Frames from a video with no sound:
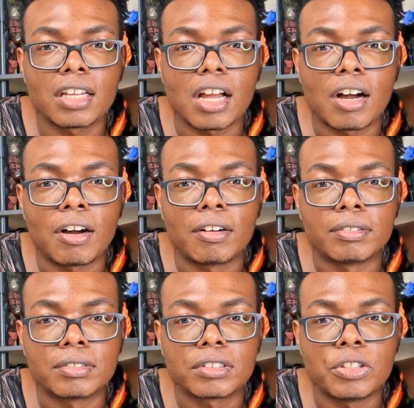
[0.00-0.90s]

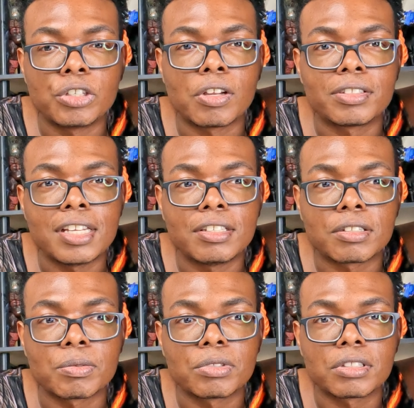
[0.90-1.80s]
um, you're gonna see
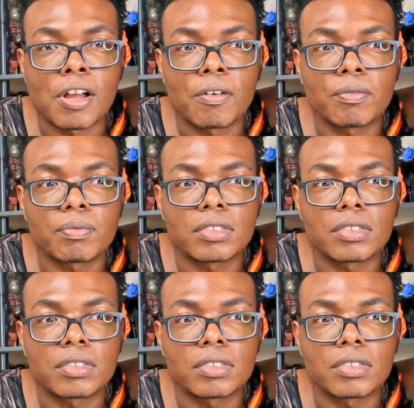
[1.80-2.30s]
some stuff